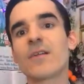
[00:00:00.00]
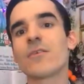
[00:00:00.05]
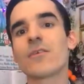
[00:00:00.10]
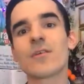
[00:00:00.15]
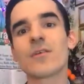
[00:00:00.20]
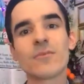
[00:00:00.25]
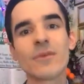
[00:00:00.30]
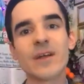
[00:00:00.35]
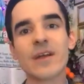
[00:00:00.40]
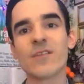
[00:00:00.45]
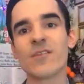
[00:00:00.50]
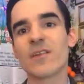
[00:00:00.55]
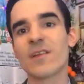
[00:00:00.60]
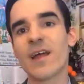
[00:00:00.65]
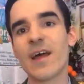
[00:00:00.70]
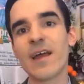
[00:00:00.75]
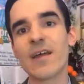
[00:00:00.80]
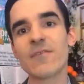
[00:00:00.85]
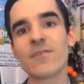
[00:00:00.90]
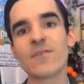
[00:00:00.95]
you can bring it to
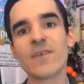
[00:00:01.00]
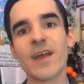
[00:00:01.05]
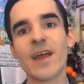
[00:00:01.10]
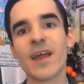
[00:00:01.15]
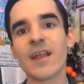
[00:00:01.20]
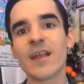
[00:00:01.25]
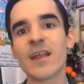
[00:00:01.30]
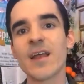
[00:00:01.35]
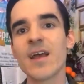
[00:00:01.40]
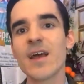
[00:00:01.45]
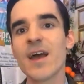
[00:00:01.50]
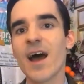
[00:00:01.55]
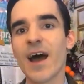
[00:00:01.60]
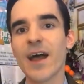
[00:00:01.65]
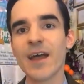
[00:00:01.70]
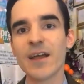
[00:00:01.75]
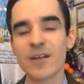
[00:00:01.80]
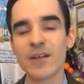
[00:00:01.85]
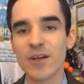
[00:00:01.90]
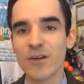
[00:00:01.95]
life. And
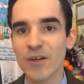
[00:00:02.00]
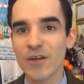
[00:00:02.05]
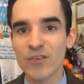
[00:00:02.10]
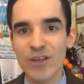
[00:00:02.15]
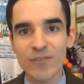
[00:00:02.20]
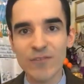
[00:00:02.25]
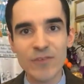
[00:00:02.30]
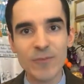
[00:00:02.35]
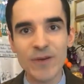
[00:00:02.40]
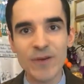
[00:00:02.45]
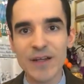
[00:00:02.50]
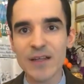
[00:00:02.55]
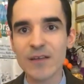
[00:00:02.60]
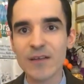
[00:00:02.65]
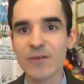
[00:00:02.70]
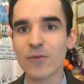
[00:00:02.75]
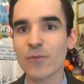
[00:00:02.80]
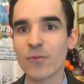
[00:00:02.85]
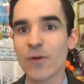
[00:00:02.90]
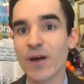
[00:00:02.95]
I encourage
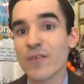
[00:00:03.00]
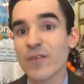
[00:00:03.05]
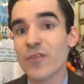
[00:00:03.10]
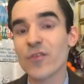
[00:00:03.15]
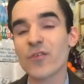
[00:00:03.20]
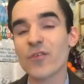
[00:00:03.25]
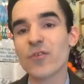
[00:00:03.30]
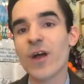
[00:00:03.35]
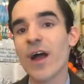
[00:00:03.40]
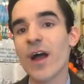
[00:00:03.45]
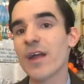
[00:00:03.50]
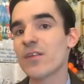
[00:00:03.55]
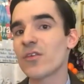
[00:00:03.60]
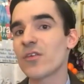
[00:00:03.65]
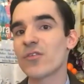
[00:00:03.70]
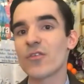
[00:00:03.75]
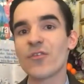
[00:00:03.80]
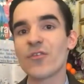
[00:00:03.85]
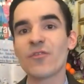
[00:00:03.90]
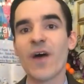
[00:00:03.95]
everybody who wants to try it to
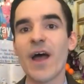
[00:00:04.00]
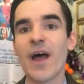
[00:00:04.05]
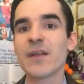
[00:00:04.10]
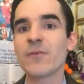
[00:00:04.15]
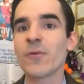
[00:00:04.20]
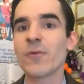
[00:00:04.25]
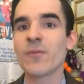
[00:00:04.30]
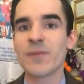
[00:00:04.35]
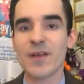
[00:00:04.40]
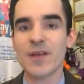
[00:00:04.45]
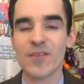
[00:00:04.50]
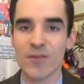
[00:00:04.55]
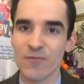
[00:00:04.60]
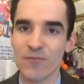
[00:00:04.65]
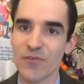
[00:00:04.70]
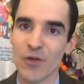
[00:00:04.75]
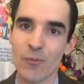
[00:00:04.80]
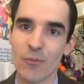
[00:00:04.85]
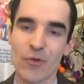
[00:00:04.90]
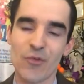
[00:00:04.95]
just find what makes them
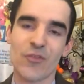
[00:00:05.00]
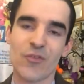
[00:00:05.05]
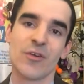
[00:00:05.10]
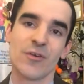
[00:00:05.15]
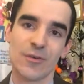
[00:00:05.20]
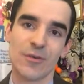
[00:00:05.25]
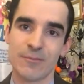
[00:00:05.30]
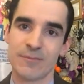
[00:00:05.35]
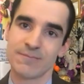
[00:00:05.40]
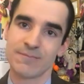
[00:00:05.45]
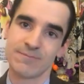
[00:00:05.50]
feel most at home.